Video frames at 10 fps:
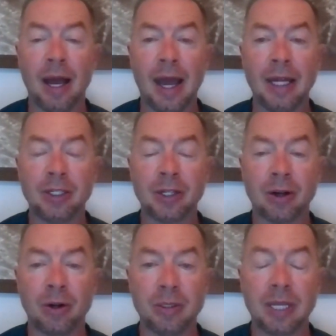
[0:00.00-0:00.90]
at
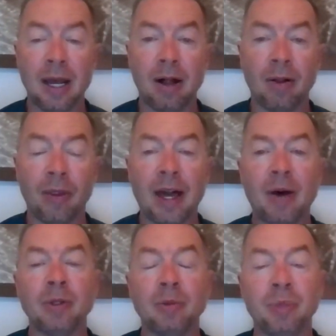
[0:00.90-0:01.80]
your hotel?
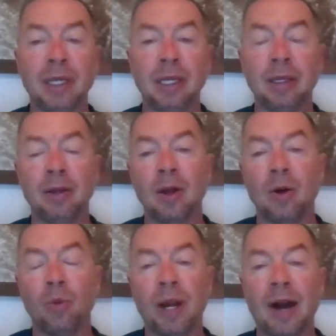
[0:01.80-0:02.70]
That would be
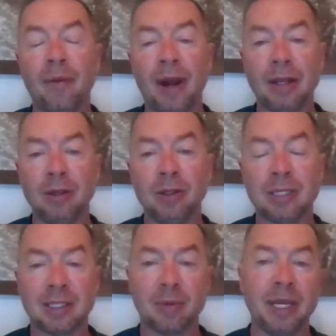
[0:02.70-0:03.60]
what I would
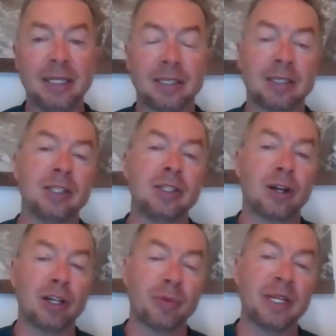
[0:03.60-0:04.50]
use as a basis to
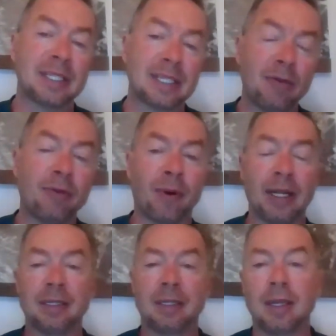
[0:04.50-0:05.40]
charge myself
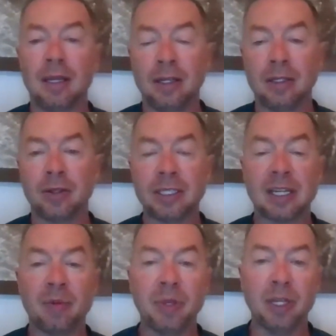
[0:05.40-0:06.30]
rent. So
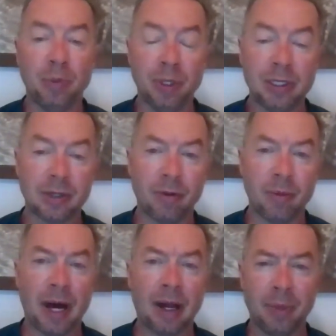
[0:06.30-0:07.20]
let's not be abusive
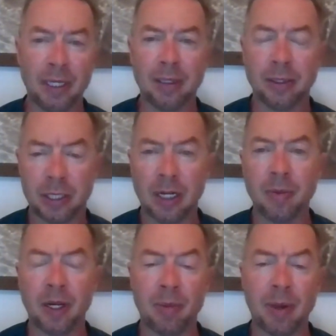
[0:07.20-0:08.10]
about it, be
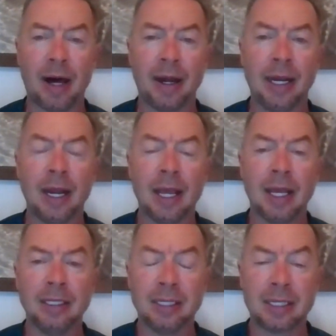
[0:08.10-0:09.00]
legitimate about it,
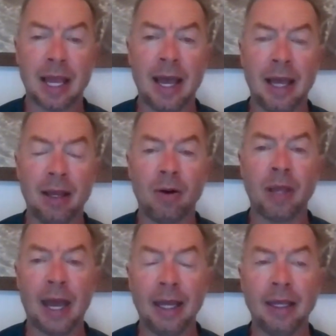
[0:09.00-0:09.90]
and say,
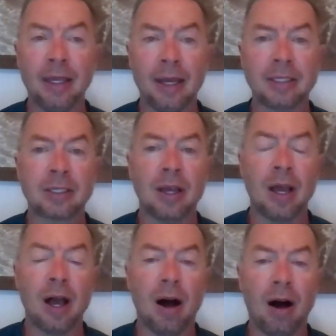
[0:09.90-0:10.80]
okay, yes,
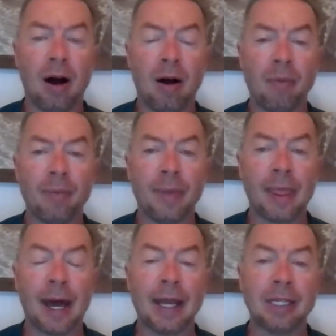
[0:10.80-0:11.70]

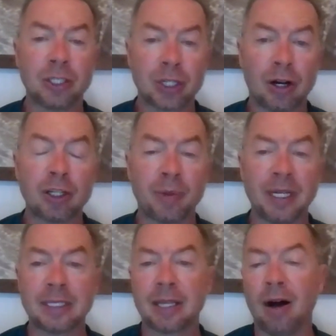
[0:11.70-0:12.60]
I can charge
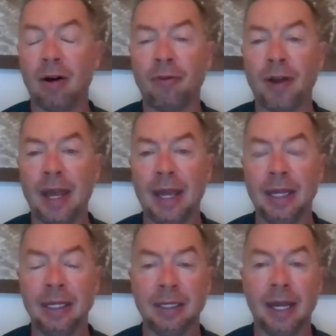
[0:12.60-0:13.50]
myself
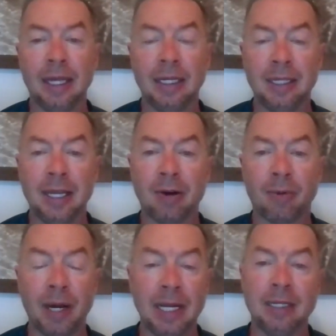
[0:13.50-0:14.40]
a day
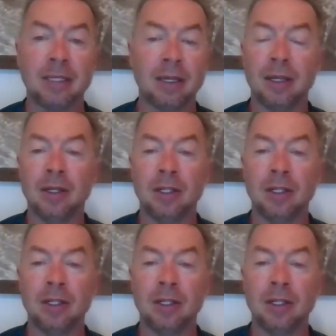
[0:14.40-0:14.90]
rate